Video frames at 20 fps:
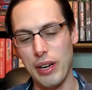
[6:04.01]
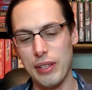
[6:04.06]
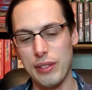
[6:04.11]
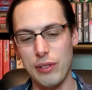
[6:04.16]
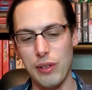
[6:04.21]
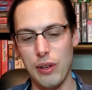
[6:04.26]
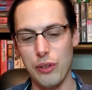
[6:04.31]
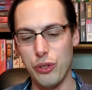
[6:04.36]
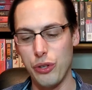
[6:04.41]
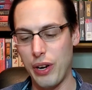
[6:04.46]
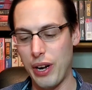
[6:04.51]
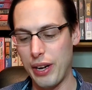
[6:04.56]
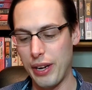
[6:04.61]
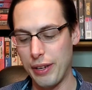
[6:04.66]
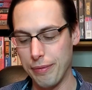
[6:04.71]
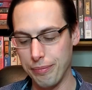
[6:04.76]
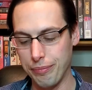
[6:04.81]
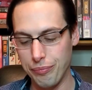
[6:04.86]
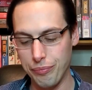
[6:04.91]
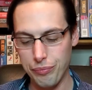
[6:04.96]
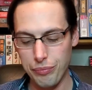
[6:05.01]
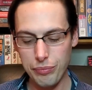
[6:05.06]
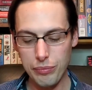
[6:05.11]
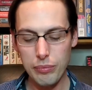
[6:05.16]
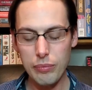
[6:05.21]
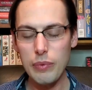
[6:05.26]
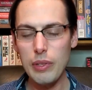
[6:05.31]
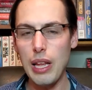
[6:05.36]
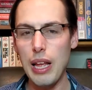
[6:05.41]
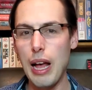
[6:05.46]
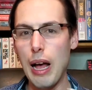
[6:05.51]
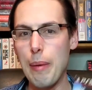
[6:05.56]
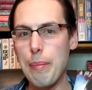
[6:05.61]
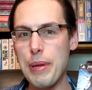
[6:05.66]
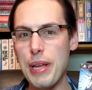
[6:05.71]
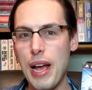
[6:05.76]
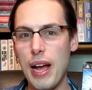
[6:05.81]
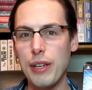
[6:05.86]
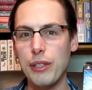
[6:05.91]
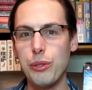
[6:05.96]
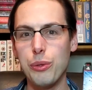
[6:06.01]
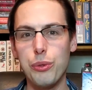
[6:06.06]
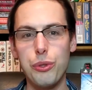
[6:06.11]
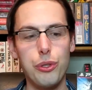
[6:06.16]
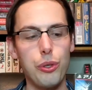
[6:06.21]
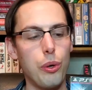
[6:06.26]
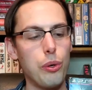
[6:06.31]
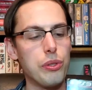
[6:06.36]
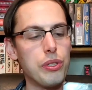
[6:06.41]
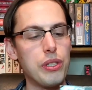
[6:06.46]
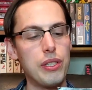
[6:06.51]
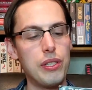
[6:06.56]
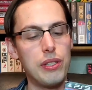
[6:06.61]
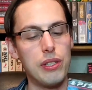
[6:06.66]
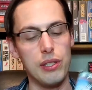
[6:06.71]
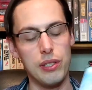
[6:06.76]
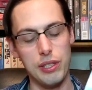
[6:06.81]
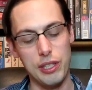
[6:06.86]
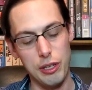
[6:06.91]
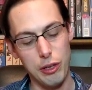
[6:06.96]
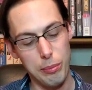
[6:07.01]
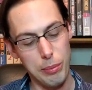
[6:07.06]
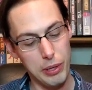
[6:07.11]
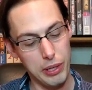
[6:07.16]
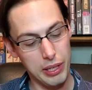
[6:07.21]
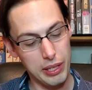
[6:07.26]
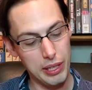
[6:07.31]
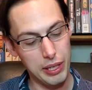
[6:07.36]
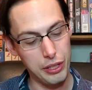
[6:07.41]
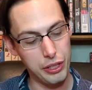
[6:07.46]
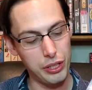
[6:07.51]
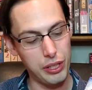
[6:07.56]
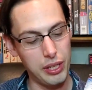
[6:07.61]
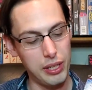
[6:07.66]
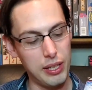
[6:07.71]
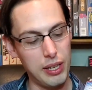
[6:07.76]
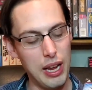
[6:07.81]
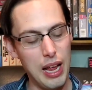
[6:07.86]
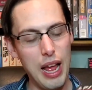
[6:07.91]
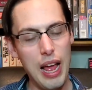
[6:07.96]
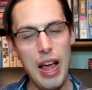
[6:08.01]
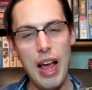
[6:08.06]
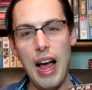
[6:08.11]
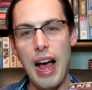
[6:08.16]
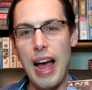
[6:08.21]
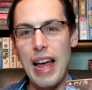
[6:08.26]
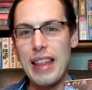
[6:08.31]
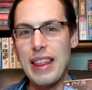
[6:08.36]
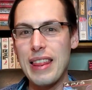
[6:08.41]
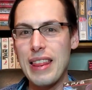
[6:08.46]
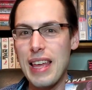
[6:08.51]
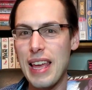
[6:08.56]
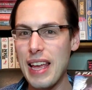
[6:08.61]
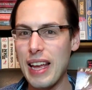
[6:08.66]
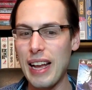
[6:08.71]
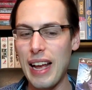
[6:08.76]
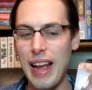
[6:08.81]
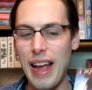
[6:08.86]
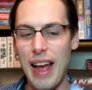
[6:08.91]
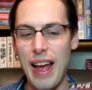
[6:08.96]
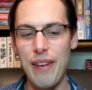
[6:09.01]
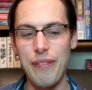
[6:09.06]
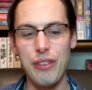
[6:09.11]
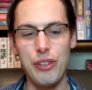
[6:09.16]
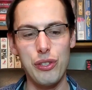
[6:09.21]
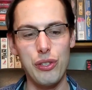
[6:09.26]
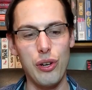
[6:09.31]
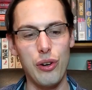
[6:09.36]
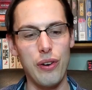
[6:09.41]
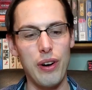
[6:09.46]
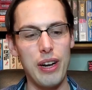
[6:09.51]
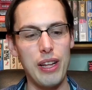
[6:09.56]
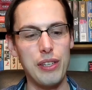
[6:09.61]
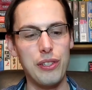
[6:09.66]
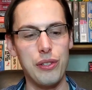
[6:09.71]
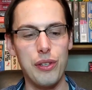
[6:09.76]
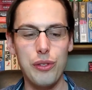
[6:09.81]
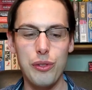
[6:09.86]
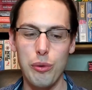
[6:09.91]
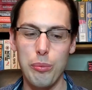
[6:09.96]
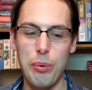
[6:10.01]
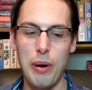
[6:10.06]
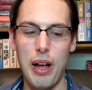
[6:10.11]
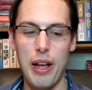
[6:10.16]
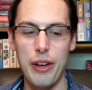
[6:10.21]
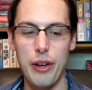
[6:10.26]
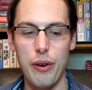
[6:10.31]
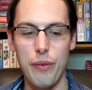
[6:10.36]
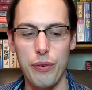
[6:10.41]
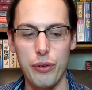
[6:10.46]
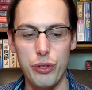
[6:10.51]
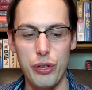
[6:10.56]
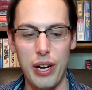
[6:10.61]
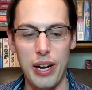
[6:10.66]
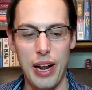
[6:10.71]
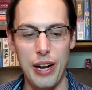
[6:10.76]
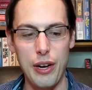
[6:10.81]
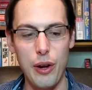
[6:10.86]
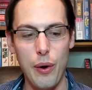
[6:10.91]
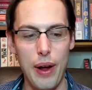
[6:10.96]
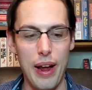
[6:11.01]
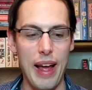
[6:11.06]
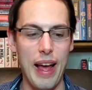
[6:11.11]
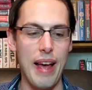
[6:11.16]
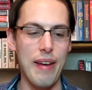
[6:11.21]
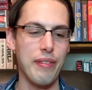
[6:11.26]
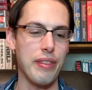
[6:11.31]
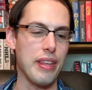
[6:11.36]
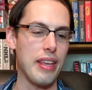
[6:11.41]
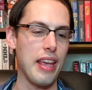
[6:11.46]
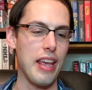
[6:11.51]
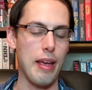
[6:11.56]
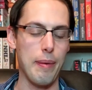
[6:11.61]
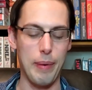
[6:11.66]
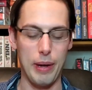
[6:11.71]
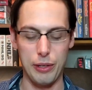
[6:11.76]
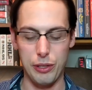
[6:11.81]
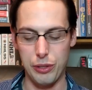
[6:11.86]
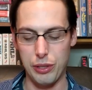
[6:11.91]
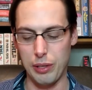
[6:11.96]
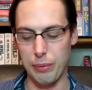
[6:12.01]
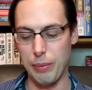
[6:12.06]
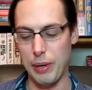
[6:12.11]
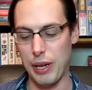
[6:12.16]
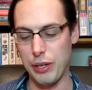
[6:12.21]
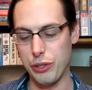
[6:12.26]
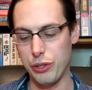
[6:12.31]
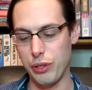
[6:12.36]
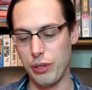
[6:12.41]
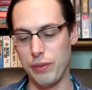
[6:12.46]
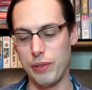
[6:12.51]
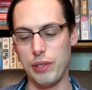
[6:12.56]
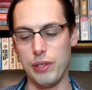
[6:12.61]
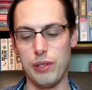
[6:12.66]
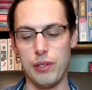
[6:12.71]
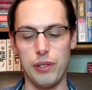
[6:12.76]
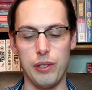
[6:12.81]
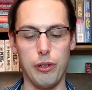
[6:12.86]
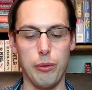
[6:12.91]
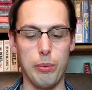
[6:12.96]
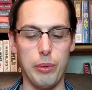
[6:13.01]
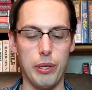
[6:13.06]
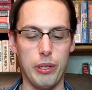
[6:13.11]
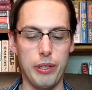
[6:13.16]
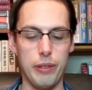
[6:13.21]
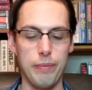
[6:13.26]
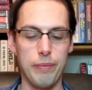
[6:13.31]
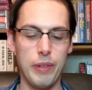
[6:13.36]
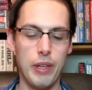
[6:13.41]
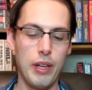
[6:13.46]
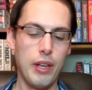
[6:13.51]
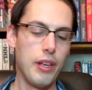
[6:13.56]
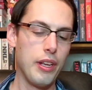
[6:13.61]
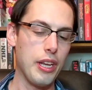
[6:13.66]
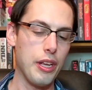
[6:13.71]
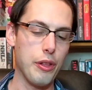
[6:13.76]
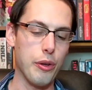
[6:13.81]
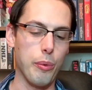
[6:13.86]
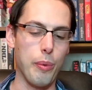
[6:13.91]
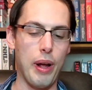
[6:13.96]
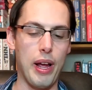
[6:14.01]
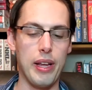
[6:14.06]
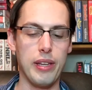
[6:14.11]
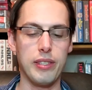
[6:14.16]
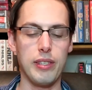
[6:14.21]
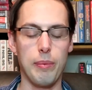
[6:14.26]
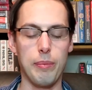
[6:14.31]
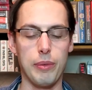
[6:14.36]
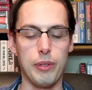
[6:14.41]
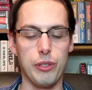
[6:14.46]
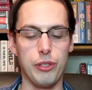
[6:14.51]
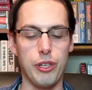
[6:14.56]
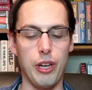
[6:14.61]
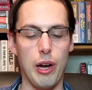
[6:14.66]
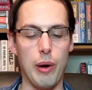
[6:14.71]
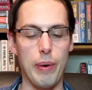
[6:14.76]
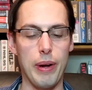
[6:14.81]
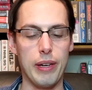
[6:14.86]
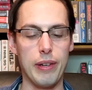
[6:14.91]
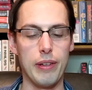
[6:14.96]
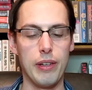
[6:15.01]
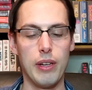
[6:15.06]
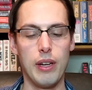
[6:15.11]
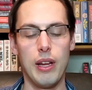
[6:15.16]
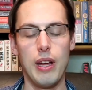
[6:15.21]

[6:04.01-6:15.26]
it, so I'll trade it. Uh, Beyond Two Souls, this is the Steelbook edition. I think I have this already, so this will probably go for trade. I know I have the game, I just am not sure if it's a Steelbook. Either way, something's going.